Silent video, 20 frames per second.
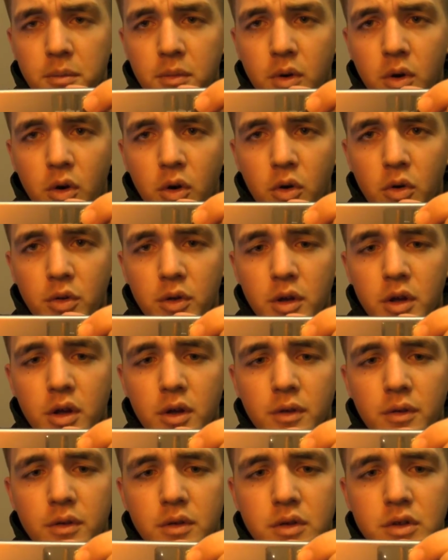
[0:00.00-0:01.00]
Hold
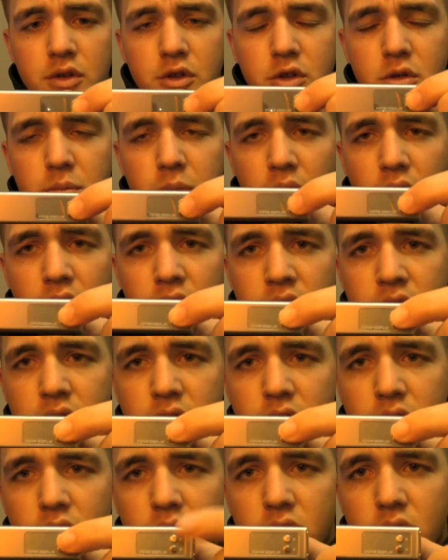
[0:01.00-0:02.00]
the 2
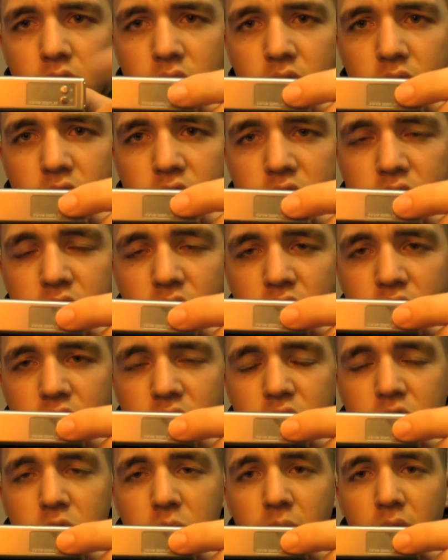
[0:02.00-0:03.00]
buttons, or just touch the
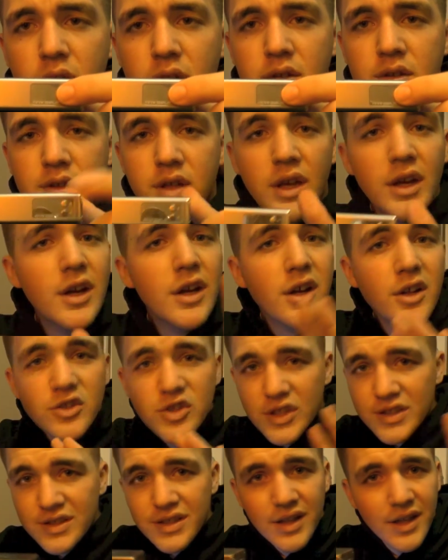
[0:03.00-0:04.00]
2 buttons,
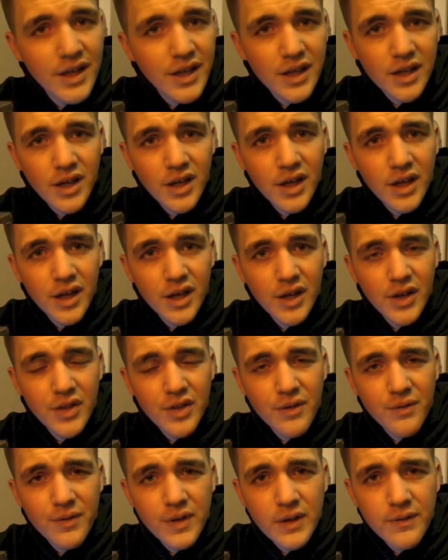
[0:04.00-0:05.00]
just like the
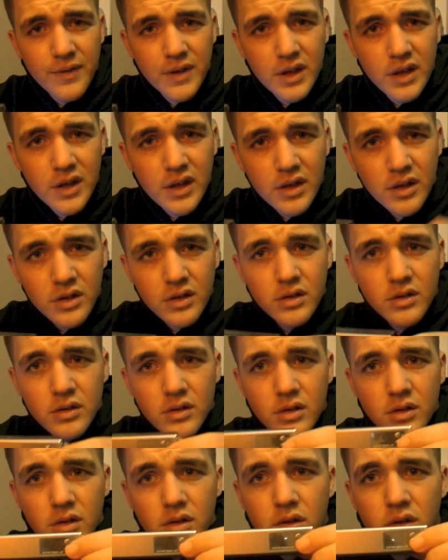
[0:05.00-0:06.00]
VV
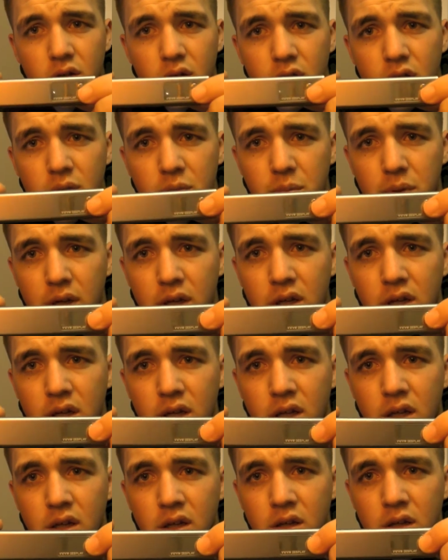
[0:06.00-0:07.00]
by
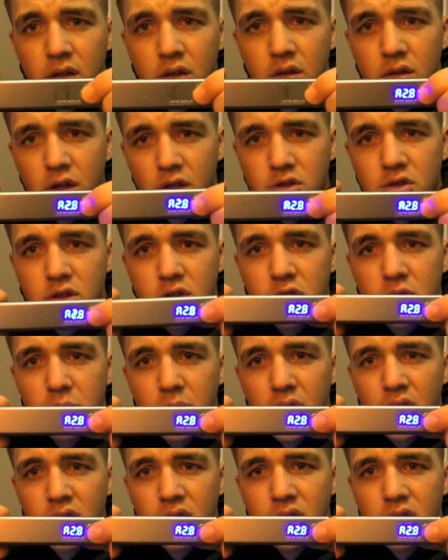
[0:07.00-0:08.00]
Innokin. Touch the 2
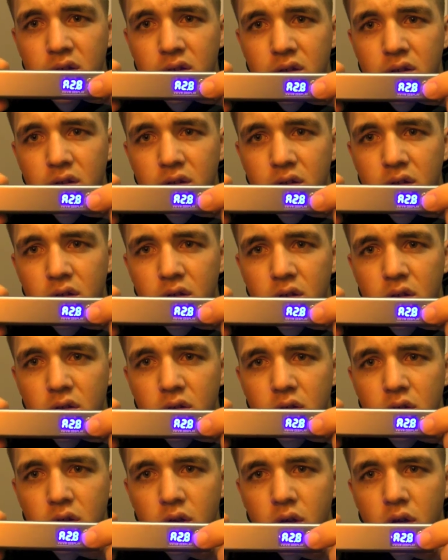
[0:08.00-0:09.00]
buttons.
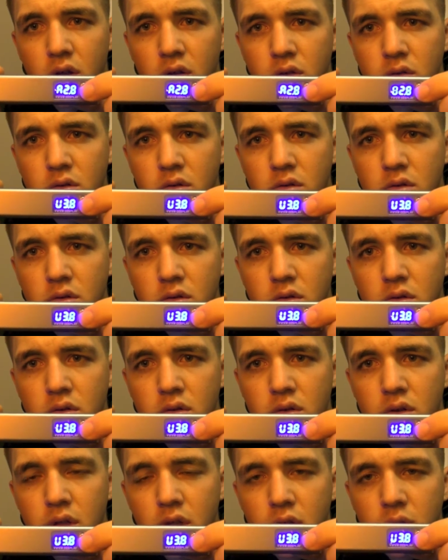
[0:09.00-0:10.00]
Oh,
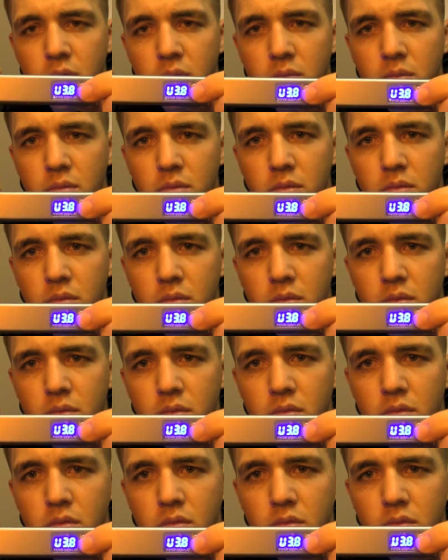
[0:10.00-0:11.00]
yep.
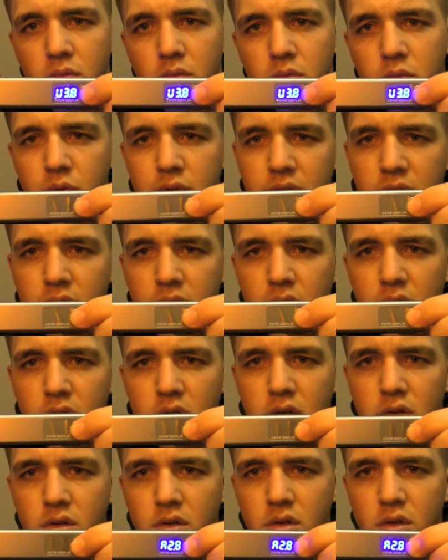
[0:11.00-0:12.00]
Was that right?
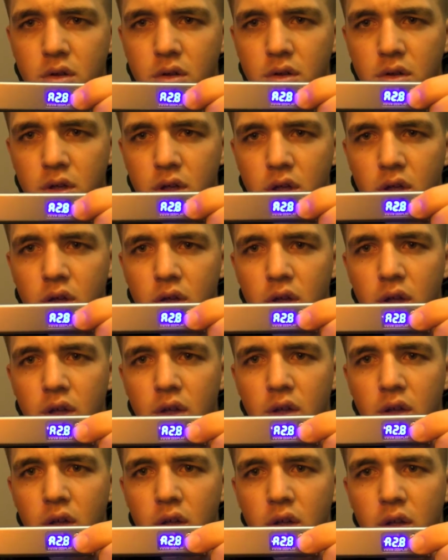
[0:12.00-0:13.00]
Yeah.
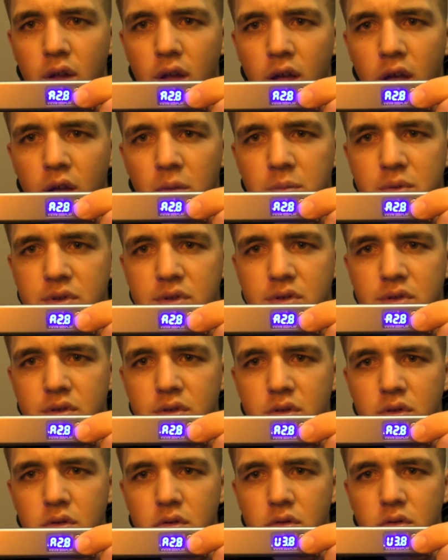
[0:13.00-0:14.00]

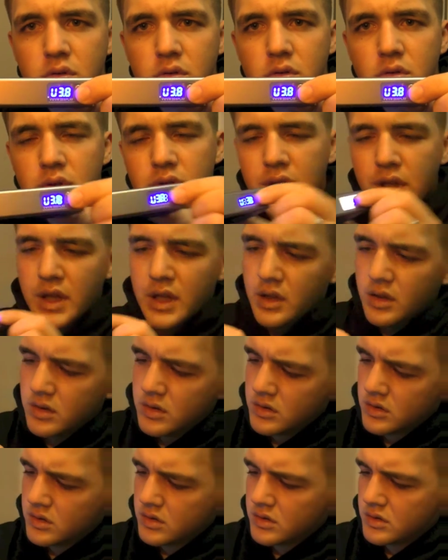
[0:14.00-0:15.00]
Amps, what the hell?